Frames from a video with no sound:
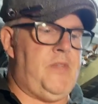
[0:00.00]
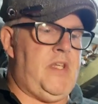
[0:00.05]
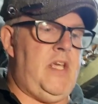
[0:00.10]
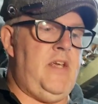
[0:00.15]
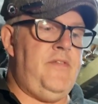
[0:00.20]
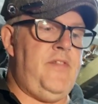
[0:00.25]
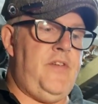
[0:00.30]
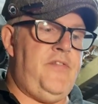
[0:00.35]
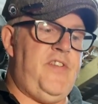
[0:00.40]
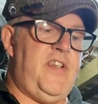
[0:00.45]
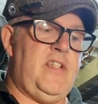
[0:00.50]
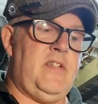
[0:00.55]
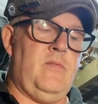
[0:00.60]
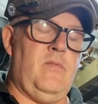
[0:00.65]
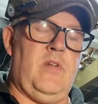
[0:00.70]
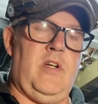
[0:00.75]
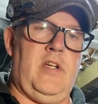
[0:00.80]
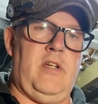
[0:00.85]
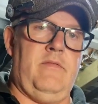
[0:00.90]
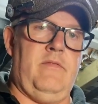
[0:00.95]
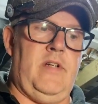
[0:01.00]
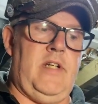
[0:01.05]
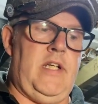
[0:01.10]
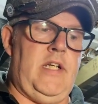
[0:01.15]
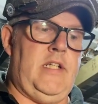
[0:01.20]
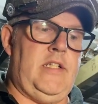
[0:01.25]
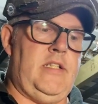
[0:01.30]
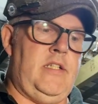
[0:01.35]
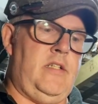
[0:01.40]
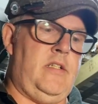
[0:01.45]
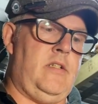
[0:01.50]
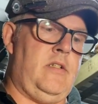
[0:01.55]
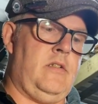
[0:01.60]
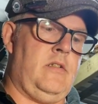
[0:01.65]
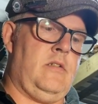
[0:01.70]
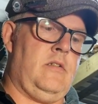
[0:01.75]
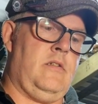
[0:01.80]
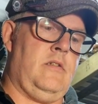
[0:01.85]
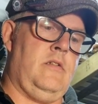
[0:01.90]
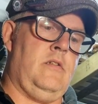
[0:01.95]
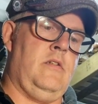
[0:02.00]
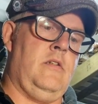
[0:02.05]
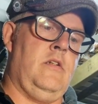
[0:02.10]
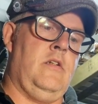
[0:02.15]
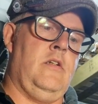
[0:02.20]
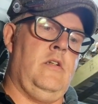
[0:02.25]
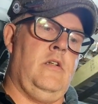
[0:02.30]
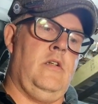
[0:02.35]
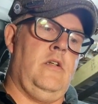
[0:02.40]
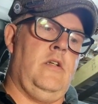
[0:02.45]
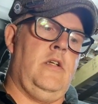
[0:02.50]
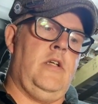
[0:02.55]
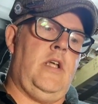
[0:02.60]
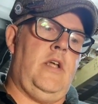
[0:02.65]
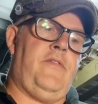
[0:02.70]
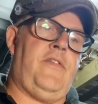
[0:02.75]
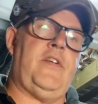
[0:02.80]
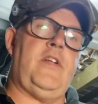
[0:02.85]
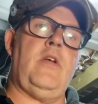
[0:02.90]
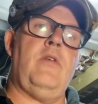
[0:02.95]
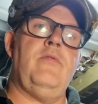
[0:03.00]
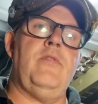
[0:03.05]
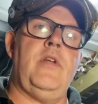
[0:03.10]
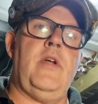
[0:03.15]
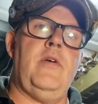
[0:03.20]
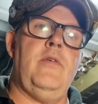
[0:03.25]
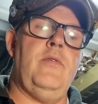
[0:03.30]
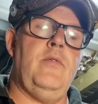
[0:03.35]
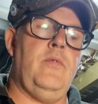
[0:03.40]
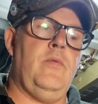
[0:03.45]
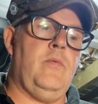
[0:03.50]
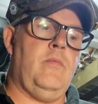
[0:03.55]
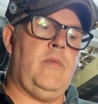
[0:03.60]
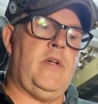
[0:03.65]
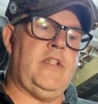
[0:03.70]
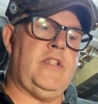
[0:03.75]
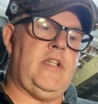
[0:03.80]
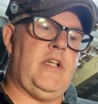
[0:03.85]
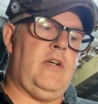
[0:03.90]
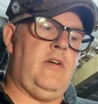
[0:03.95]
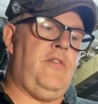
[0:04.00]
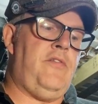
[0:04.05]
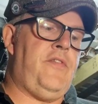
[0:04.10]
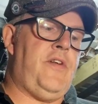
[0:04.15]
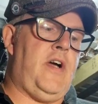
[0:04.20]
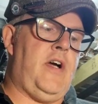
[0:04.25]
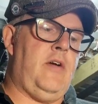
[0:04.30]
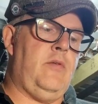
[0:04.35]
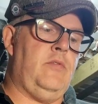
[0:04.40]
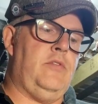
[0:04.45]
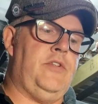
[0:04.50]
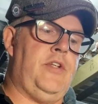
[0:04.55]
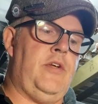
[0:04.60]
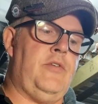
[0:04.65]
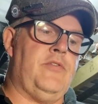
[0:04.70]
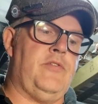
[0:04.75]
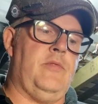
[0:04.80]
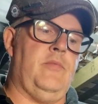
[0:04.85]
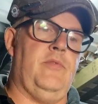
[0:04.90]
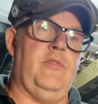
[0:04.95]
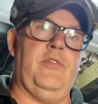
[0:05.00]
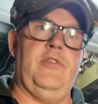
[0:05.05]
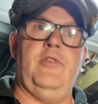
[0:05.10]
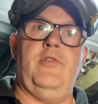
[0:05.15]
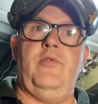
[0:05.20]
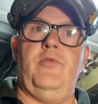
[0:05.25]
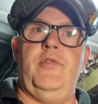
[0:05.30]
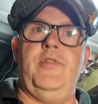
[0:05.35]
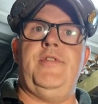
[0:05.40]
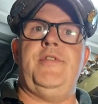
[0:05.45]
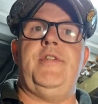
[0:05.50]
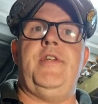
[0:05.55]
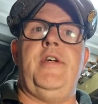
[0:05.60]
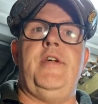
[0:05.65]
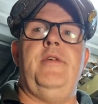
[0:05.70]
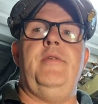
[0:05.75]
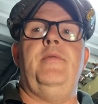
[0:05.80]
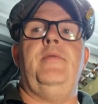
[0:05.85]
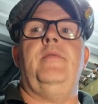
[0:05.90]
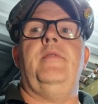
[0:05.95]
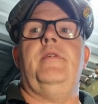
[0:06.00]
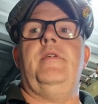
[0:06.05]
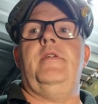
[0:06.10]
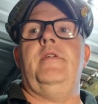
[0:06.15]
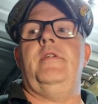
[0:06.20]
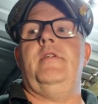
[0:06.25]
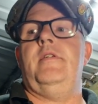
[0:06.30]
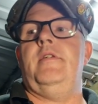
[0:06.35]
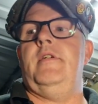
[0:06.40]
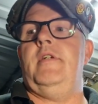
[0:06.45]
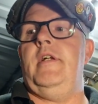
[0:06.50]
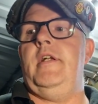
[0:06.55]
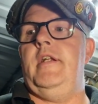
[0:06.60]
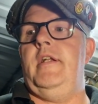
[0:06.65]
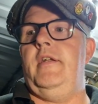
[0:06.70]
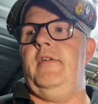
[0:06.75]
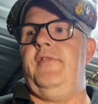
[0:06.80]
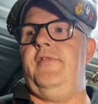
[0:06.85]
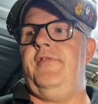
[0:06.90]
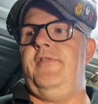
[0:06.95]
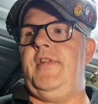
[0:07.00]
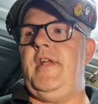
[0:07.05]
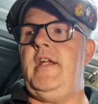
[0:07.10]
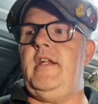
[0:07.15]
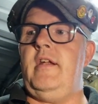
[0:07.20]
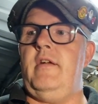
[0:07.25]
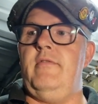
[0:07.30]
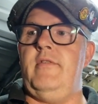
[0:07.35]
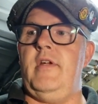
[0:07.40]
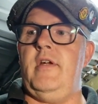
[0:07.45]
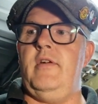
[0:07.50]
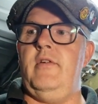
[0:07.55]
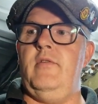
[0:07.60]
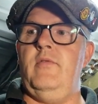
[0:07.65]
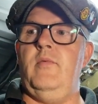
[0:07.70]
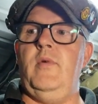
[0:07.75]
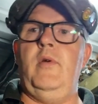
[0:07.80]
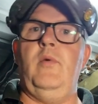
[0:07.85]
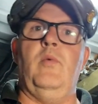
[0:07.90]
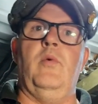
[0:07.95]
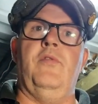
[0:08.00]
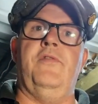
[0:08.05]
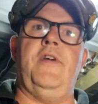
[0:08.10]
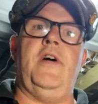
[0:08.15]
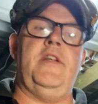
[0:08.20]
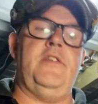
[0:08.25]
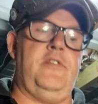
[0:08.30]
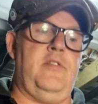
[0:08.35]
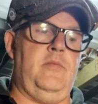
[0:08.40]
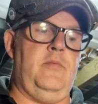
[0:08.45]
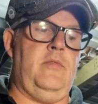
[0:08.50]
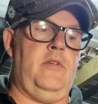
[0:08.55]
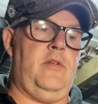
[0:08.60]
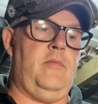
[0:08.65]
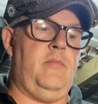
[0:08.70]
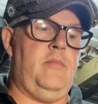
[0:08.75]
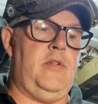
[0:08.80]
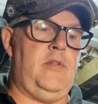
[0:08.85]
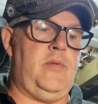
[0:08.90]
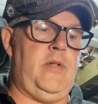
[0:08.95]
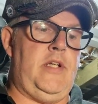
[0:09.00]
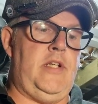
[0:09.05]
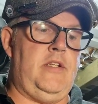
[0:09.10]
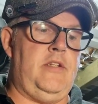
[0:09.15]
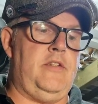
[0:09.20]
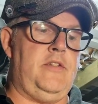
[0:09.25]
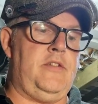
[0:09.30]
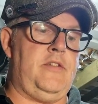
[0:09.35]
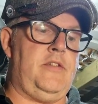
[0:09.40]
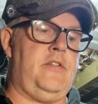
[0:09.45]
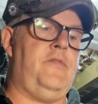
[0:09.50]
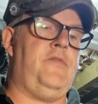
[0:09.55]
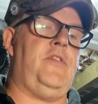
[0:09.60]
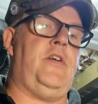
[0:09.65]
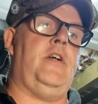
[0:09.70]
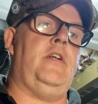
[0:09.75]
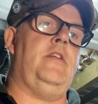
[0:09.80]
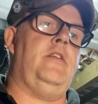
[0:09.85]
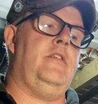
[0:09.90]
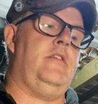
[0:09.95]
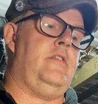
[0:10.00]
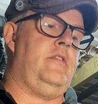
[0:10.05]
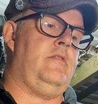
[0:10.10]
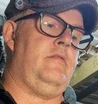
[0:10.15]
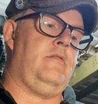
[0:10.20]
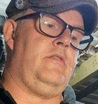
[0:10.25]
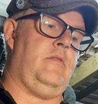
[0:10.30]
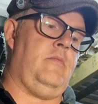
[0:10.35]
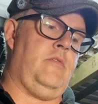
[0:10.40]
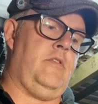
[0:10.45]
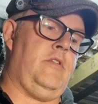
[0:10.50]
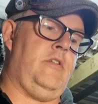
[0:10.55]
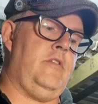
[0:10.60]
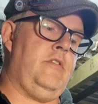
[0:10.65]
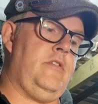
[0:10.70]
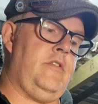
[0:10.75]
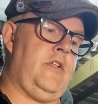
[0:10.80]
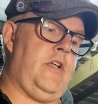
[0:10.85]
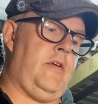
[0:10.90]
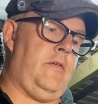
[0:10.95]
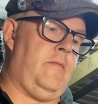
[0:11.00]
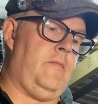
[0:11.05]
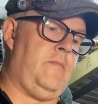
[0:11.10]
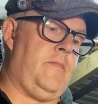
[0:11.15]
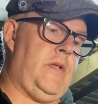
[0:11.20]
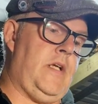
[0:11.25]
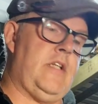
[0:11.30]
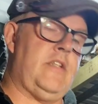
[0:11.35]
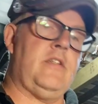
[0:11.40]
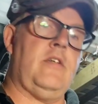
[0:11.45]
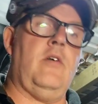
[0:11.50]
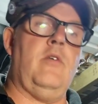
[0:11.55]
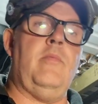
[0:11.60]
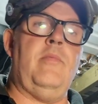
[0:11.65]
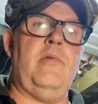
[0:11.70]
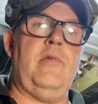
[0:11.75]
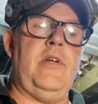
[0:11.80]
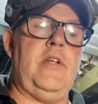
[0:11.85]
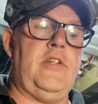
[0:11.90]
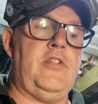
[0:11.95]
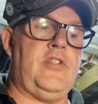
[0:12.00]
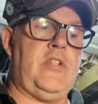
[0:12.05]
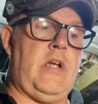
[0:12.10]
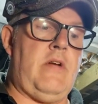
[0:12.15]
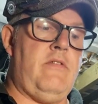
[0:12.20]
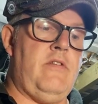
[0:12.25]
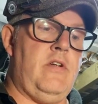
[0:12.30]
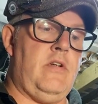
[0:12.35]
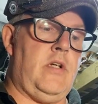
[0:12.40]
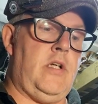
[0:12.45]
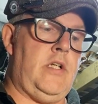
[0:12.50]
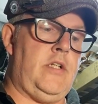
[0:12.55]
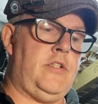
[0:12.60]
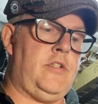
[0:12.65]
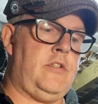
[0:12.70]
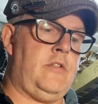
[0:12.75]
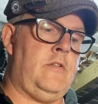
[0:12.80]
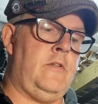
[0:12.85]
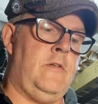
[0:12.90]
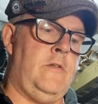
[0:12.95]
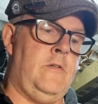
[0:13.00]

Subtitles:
Even if it isn't wagon related. If I don't know myself, I will know someone who does know. And if they don't know, we will find someone between us to find someone that does know. That's the whole point, sharing knowledge.